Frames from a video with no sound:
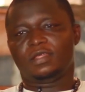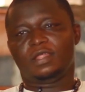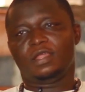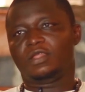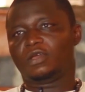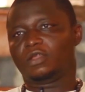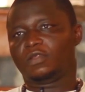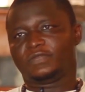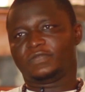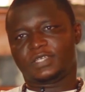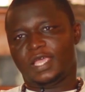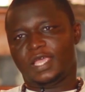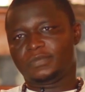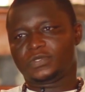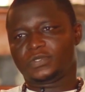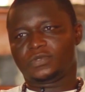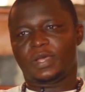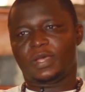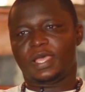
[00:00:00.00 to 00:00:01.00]
a lot of
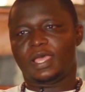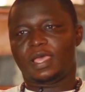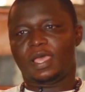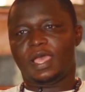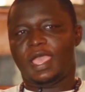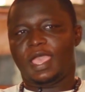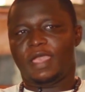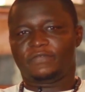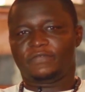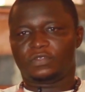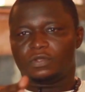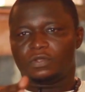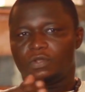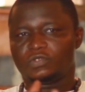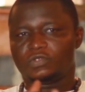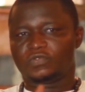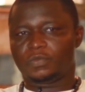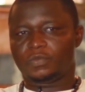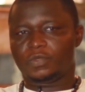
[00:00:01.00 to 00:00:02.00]
times where I have to
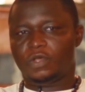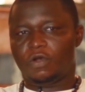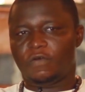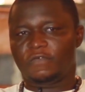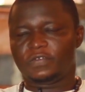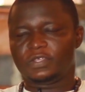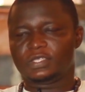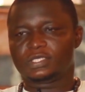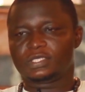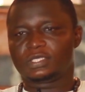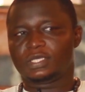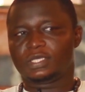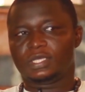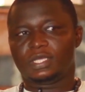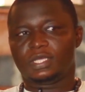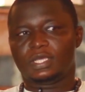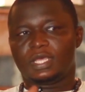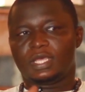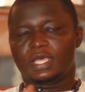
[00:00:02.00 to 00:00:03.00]
close from the office
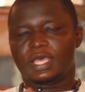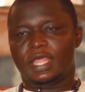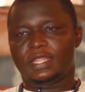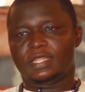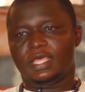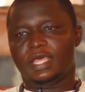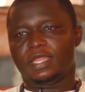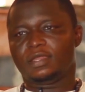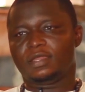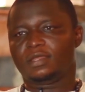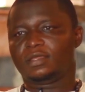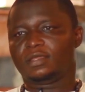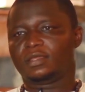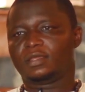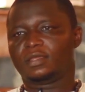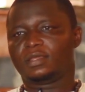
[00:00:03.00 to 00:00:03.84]
and then